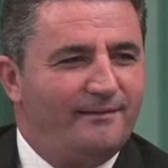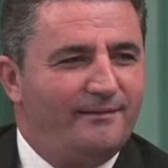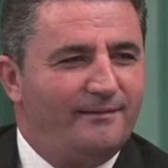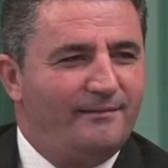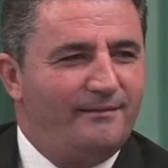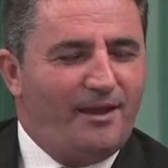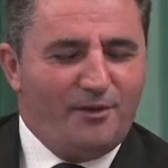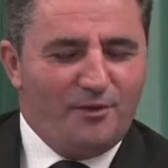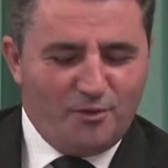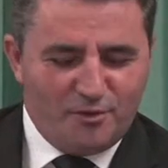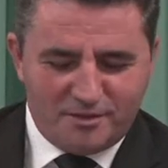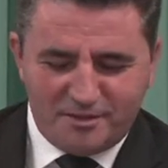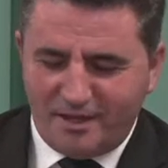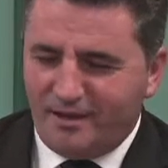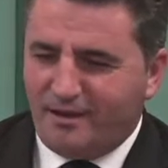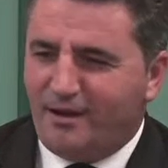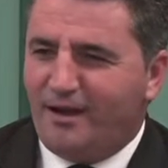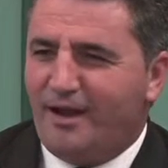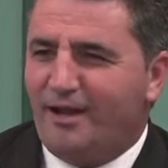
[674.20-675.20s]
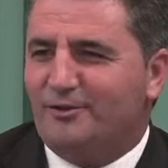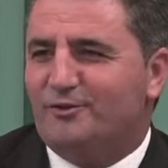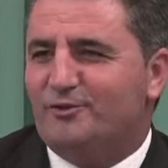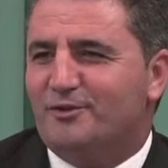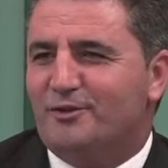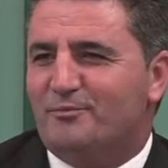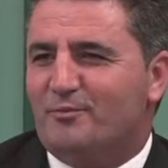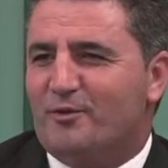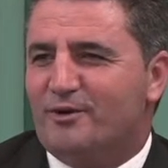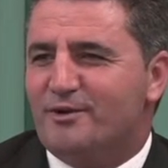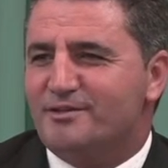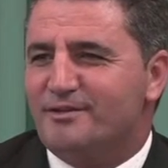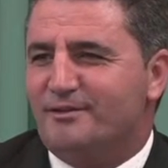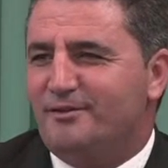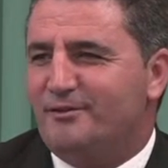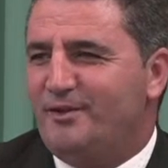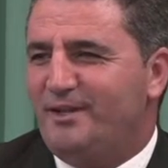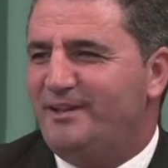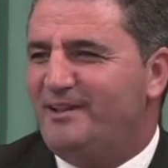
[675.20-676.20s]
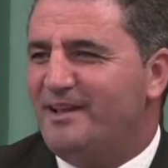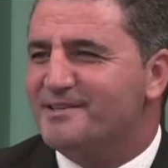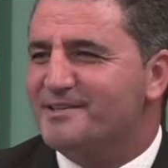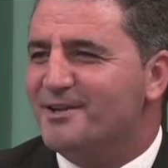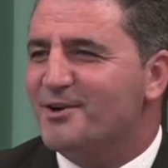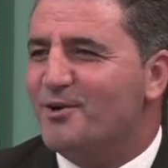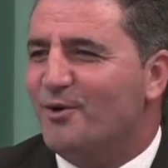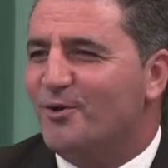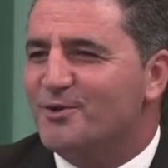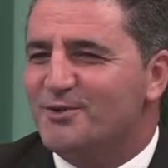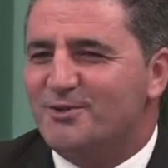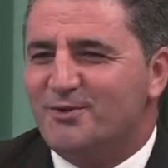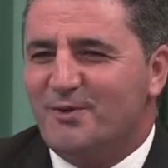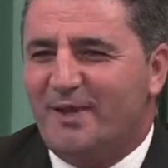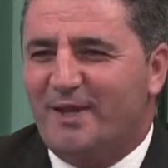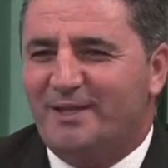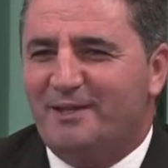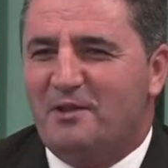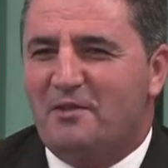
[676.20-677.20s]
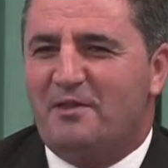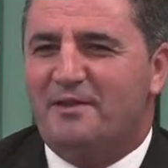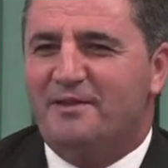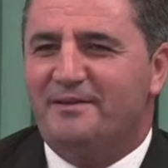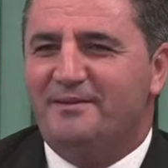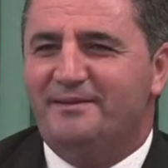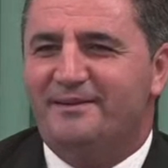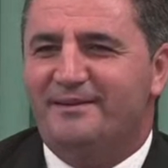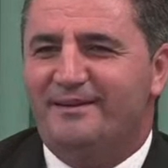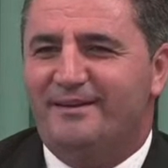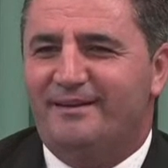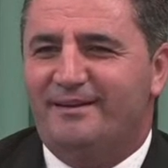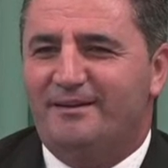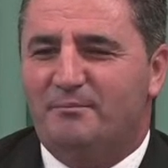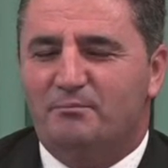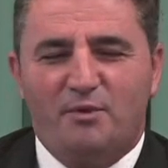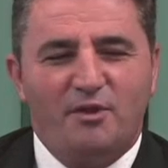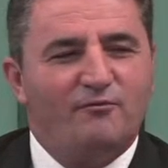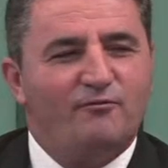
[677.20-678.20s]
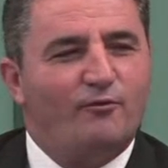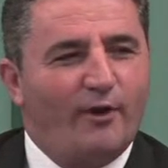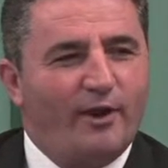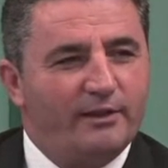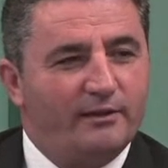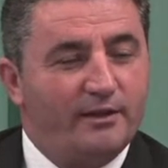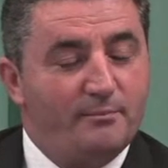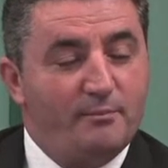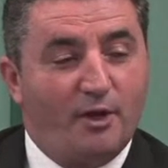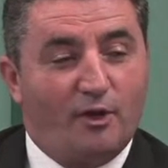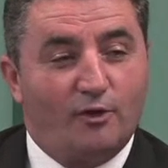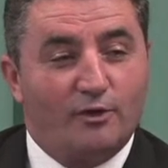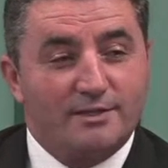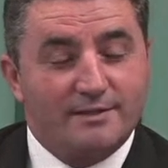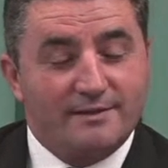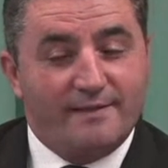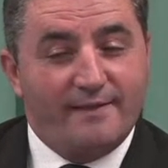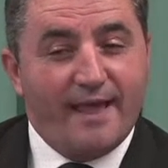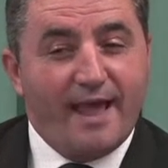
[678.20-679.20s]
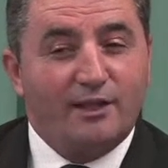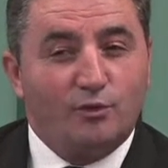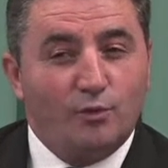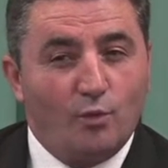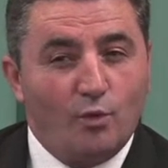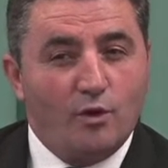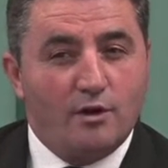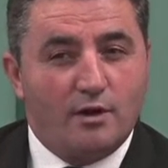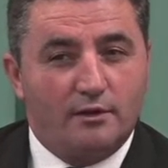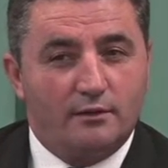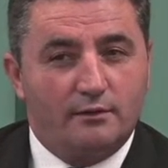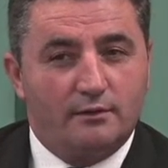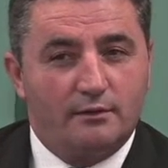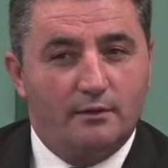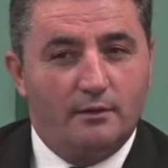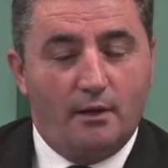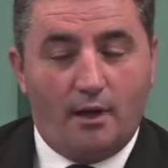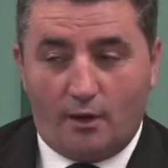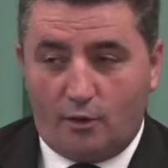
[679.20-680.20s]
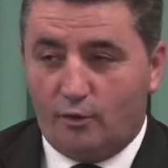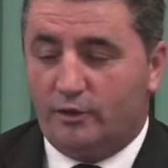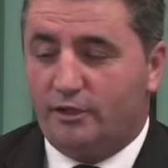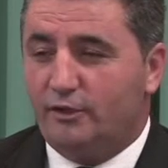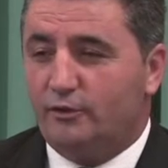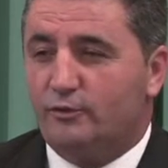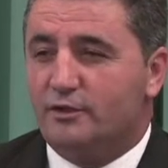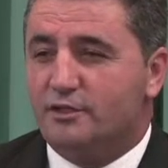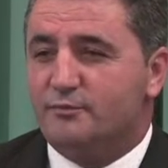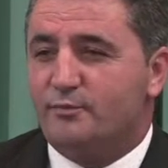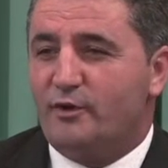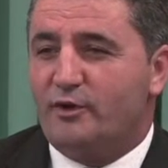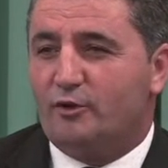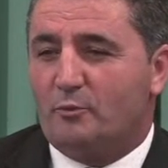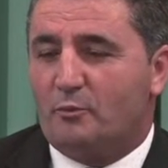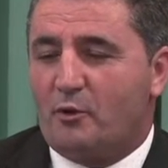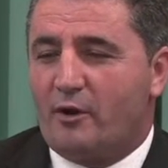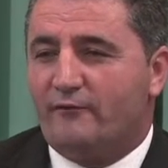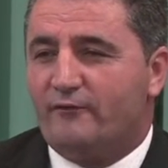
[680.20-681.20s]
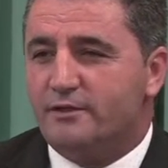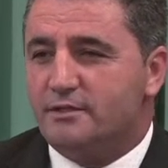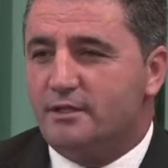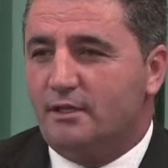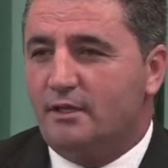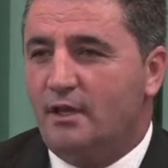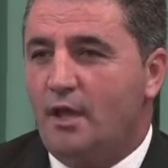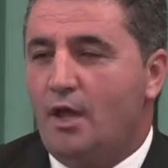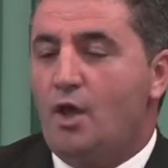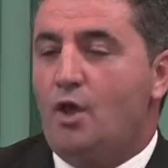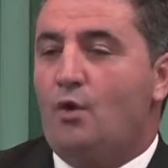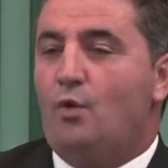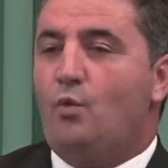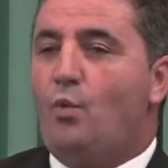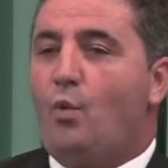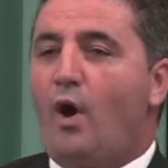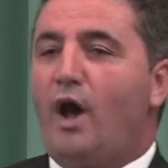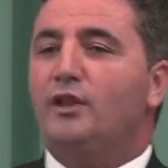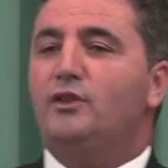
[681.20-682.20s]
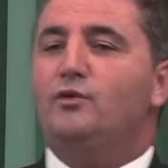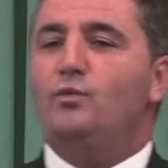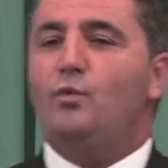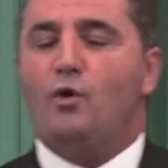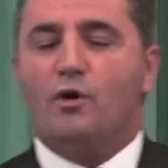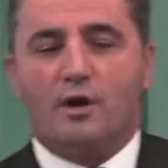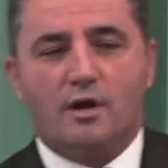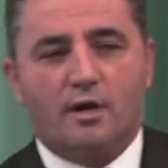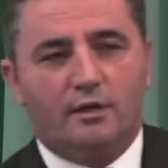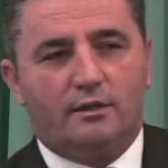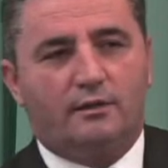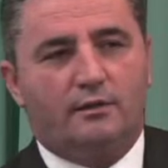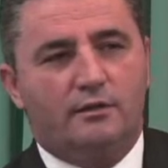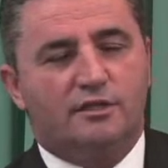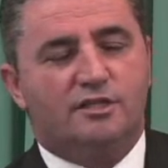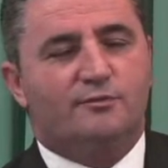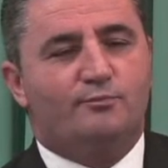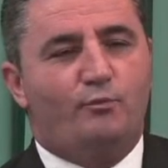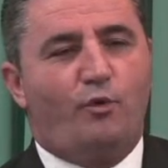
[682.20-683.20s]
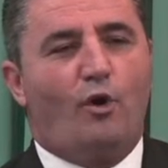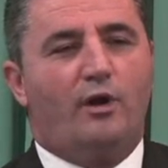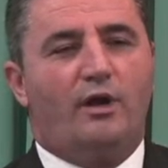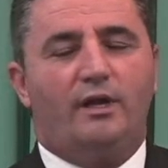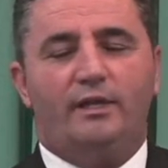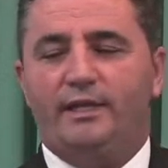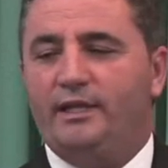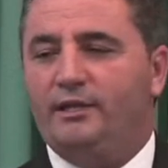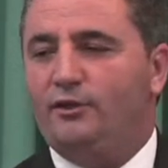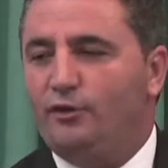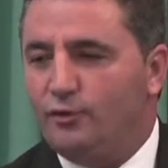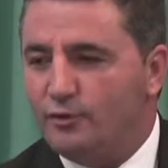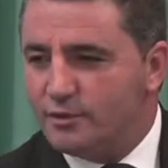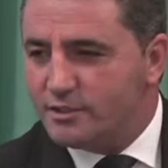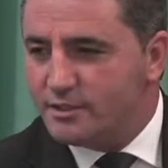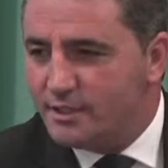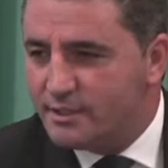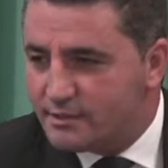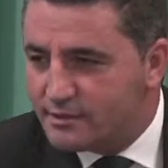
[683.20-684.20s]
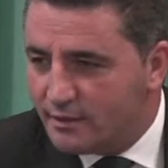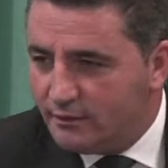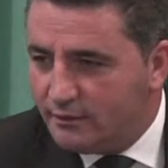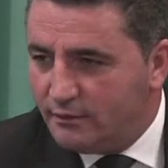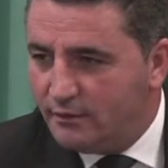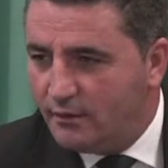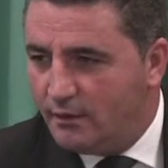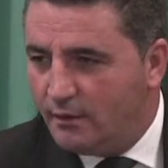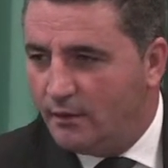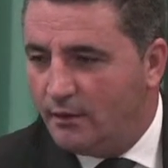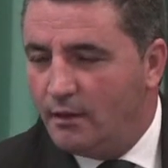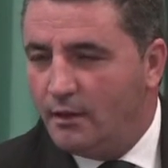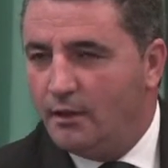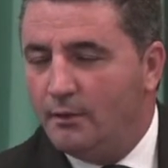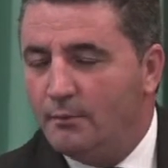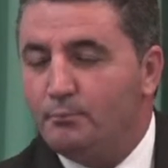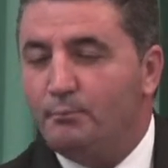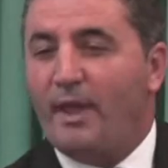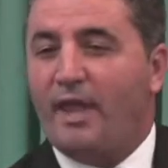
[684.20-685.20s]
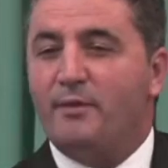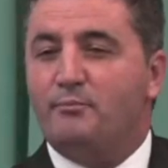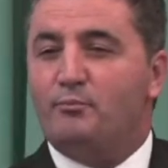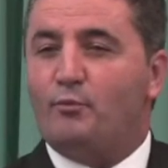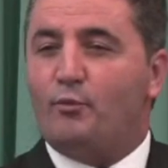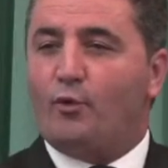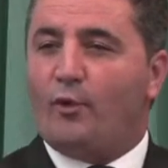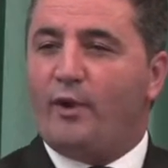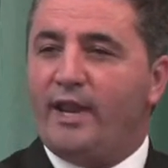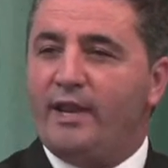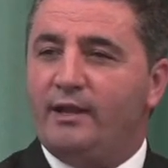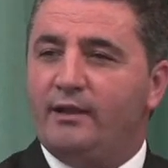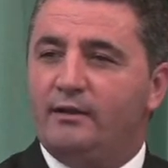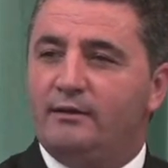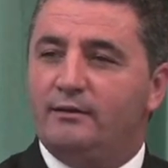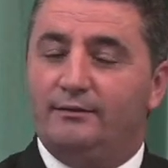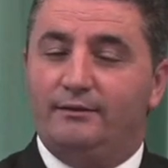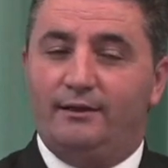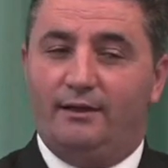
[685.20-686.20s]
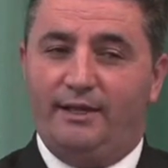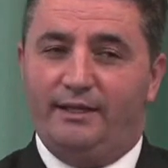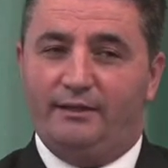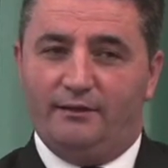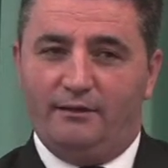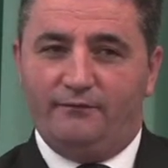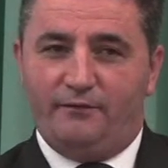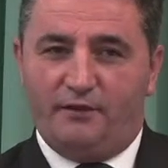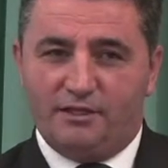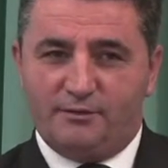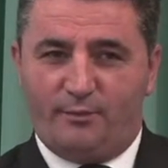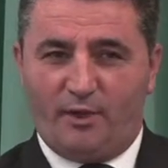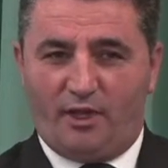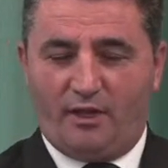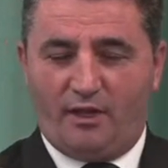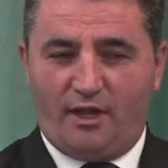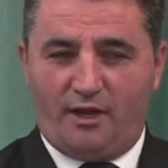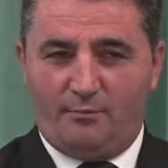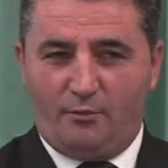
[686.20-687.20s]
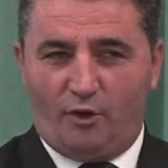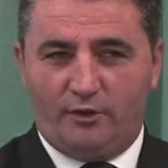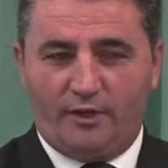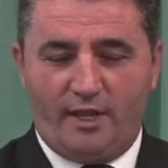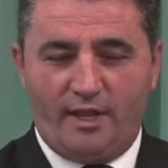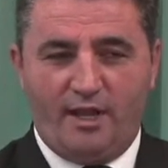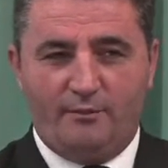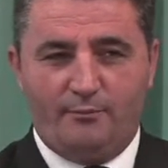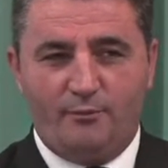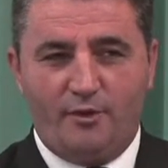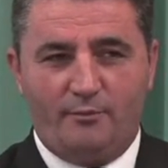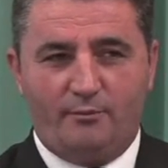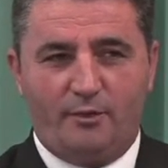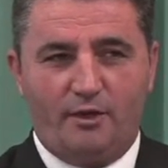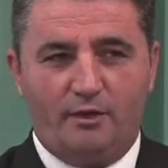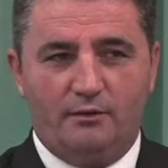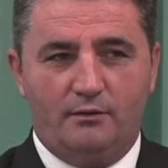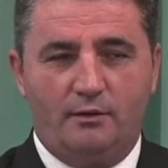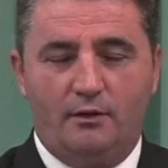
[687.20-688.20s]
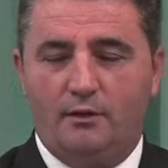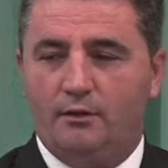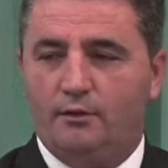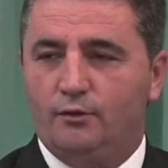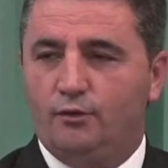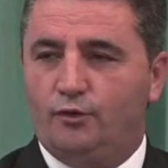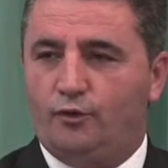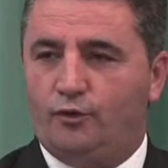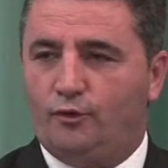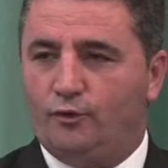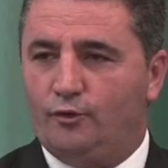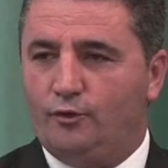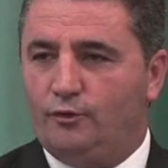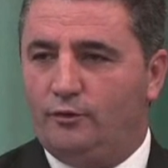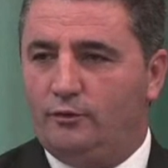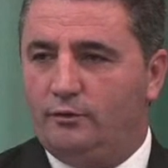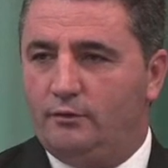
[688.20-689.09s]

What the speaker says: Yeah, you say hi to the person. It doesn't cost you anything. Be friendly, because that word, according to the spirit of prophecy, one word spoken in due season may bring the little feet, speaking about the young people, to